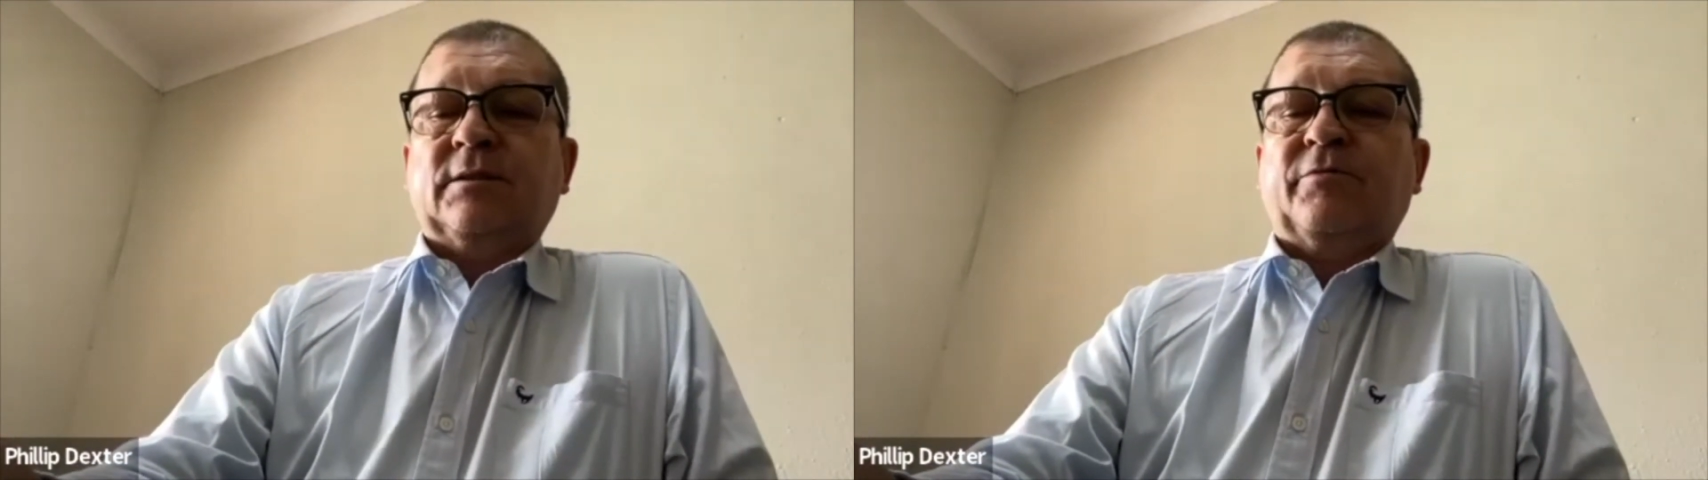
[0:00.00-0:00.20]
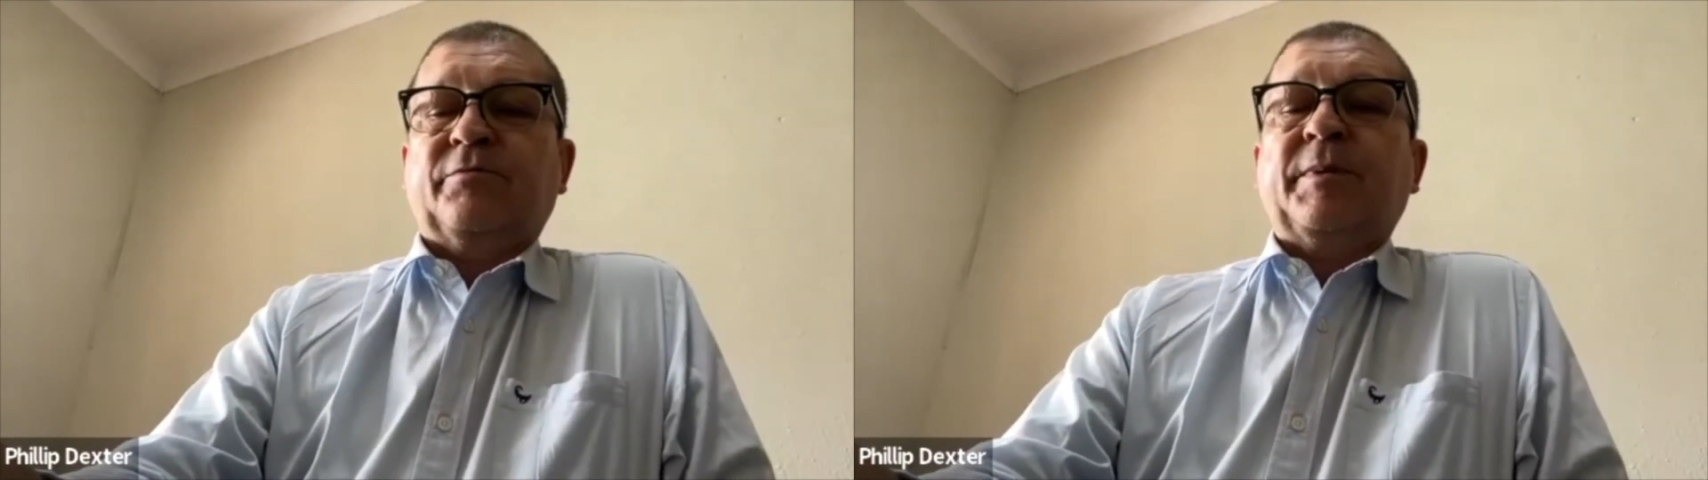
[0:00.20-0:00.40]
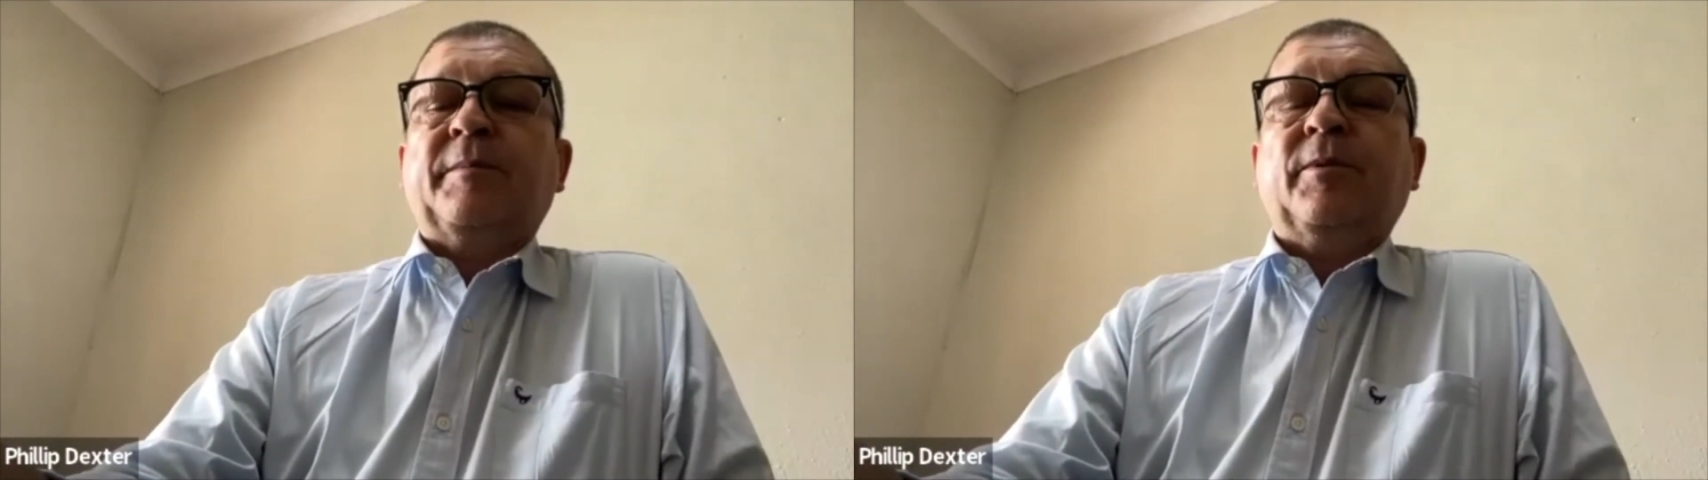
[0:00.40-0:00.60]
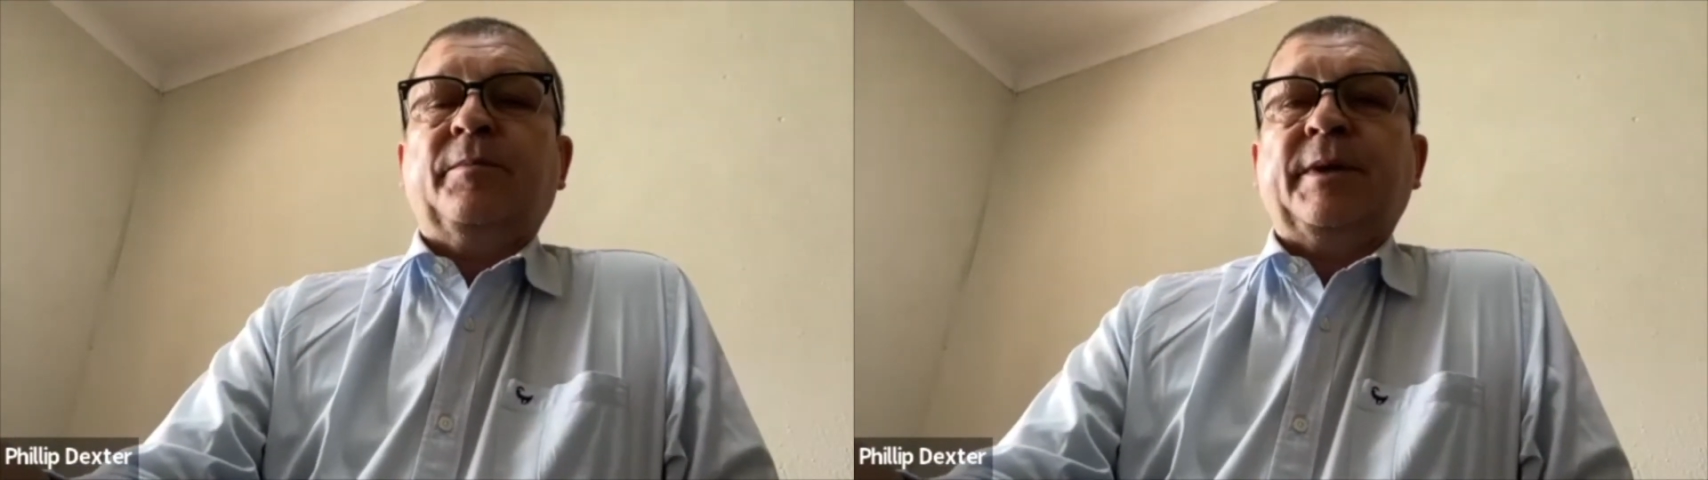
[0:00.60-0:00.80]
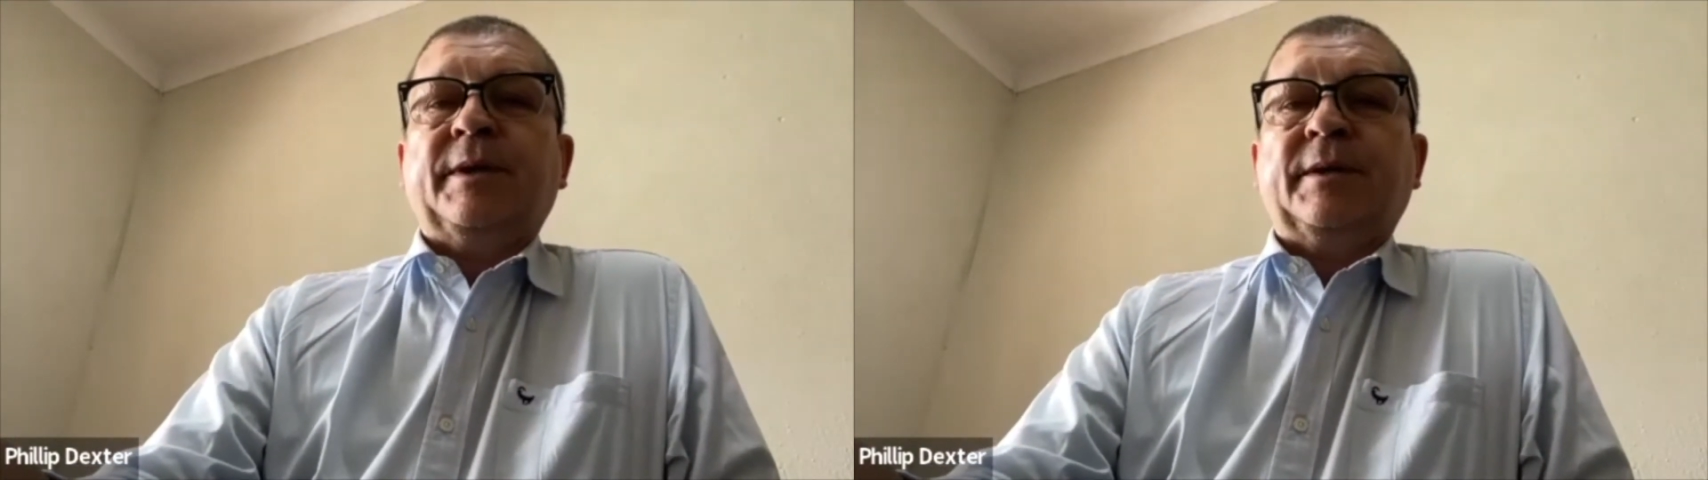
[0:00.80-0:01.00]
of people
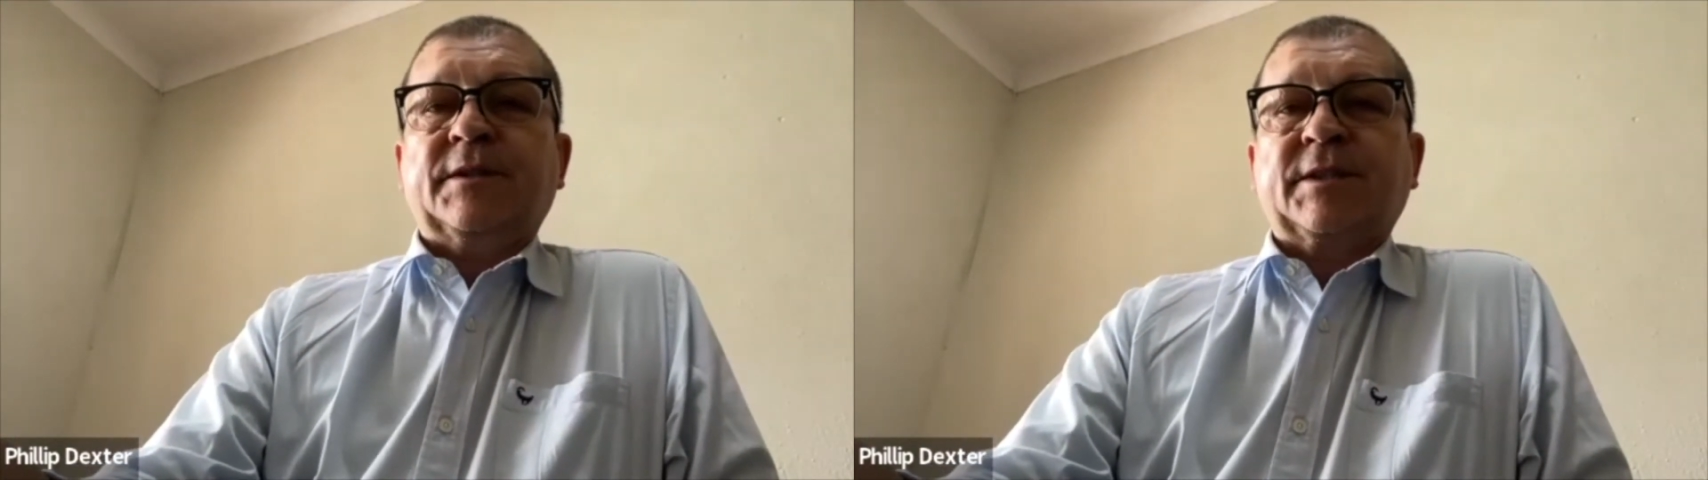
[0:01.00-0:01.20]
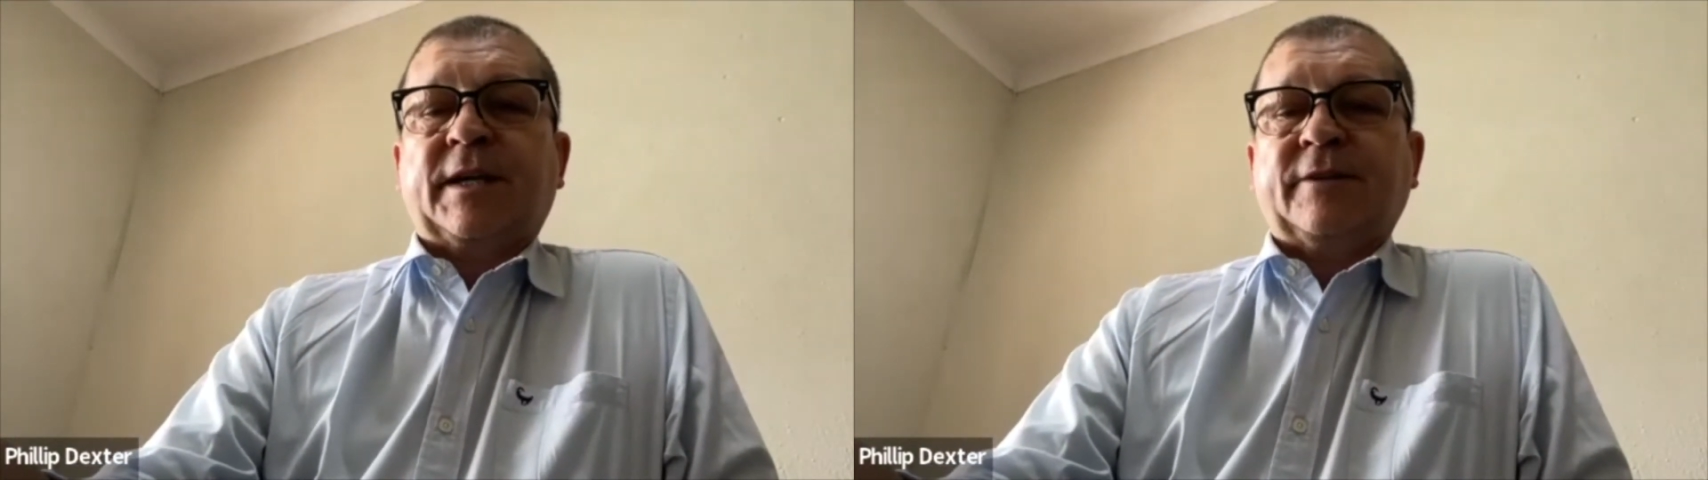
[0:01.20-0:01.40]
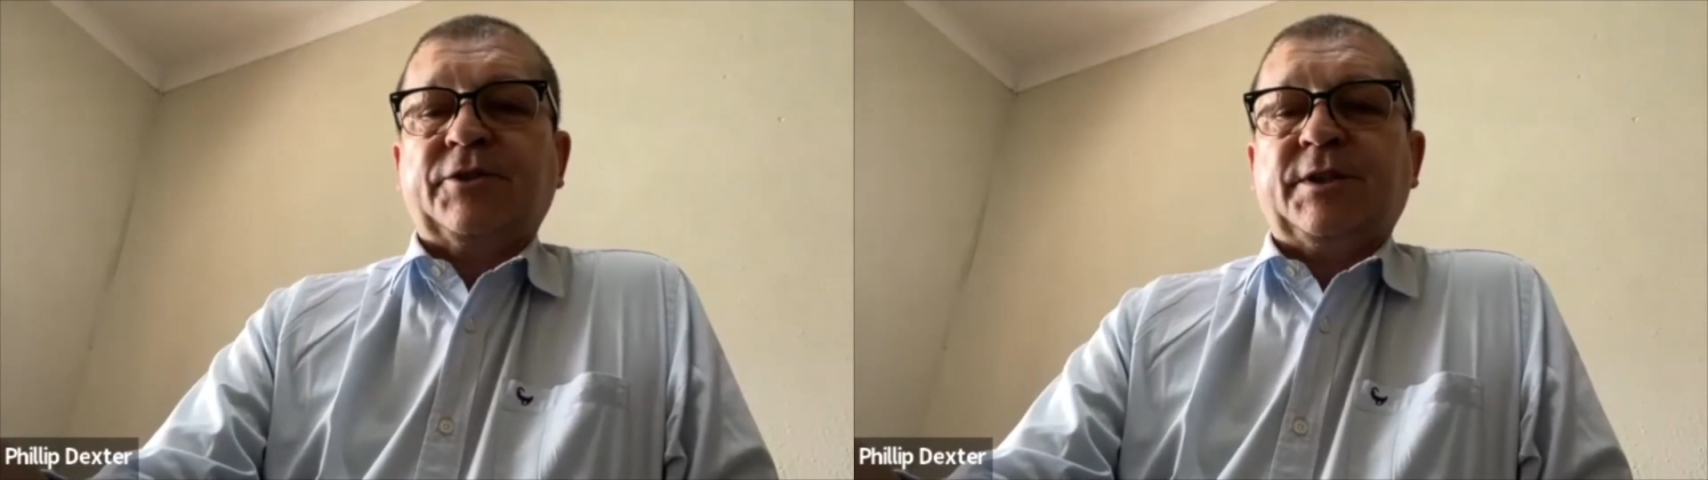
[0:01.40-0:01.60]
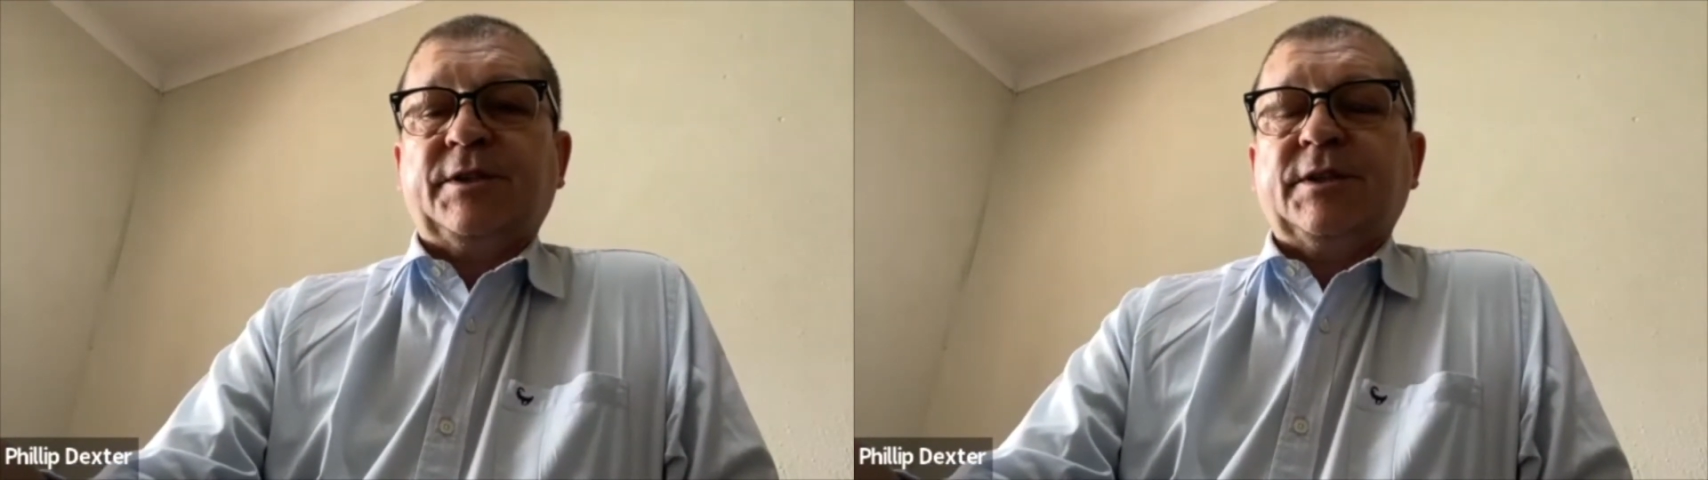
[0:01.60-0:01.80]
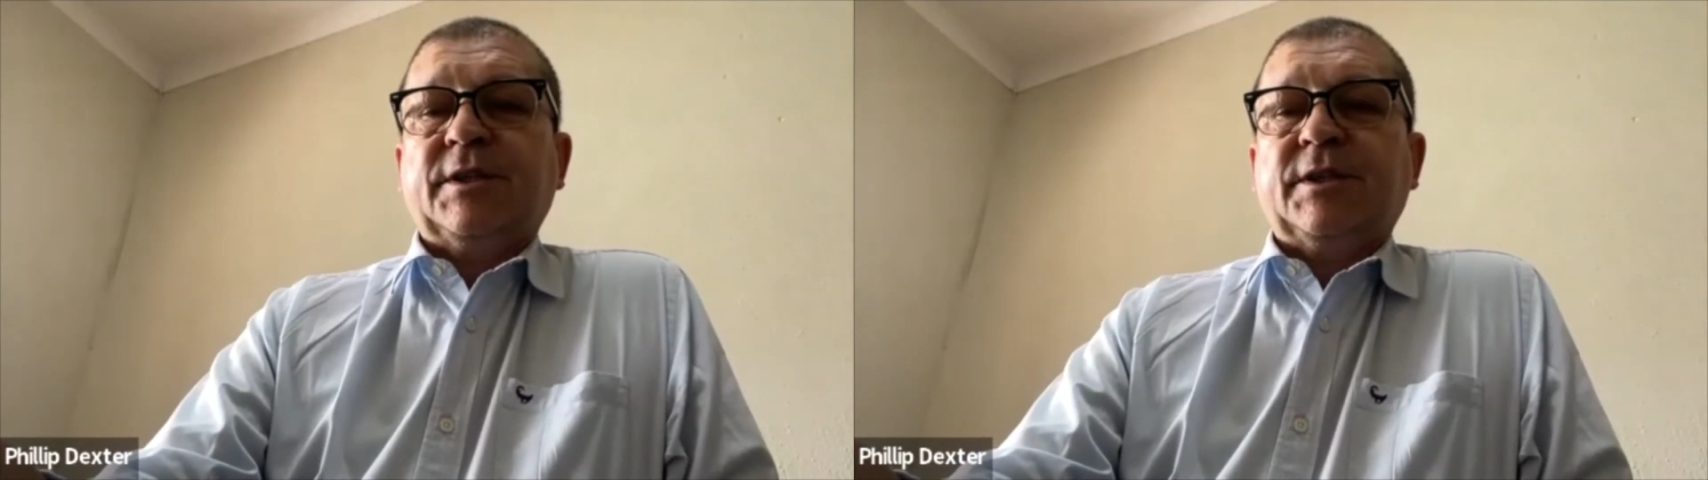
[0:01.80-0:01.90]
being in this country.